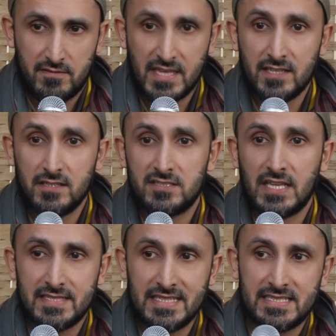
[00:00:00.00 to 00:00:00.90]
Things
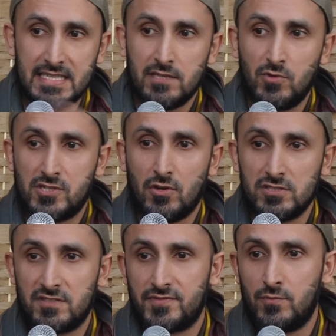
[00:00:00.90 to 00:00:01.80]
that distinguish
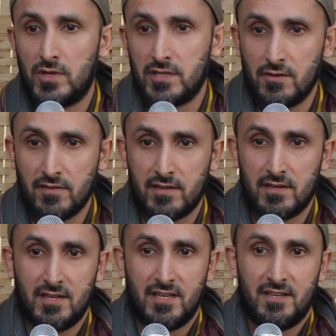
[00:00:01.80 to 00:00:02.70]
us from one another.